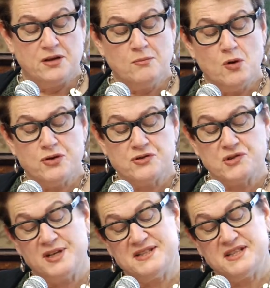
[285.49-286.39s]
The more
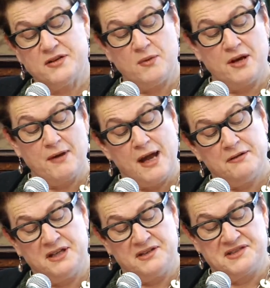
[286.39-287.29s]
usually it's the other way
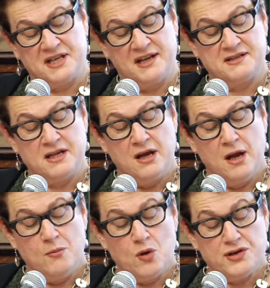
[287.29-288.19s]
around, Gil says.
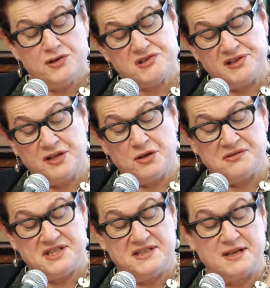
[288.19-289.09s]
More usually you
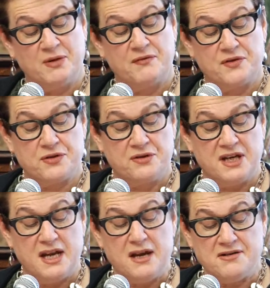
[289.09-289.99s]
don't see someone for 30
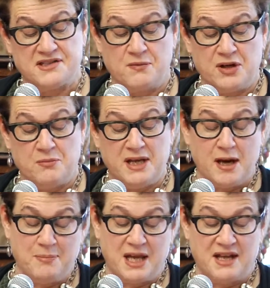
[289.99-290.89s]
years and when you meet
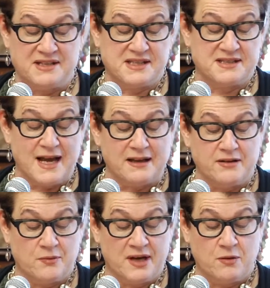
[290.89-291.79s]
up again, it's
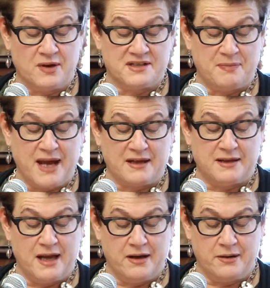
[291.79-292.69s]
exactly the way it was back
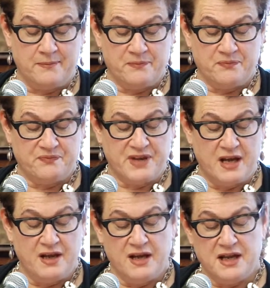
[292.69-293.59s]
then.
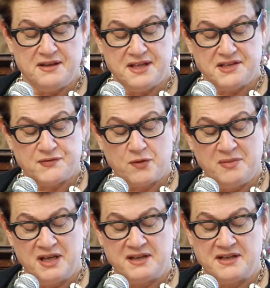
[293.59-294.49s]
He thinks for a
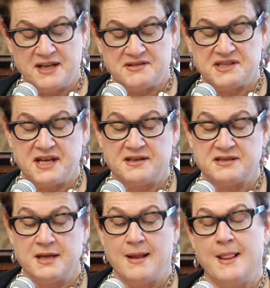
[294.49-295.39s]
minute and then
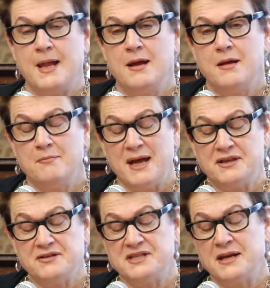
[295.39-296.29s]
says,
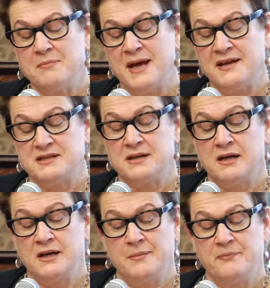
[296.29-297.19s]
Matthew's had a bad
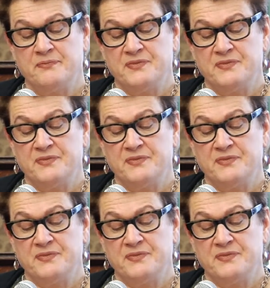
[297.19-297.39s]
time.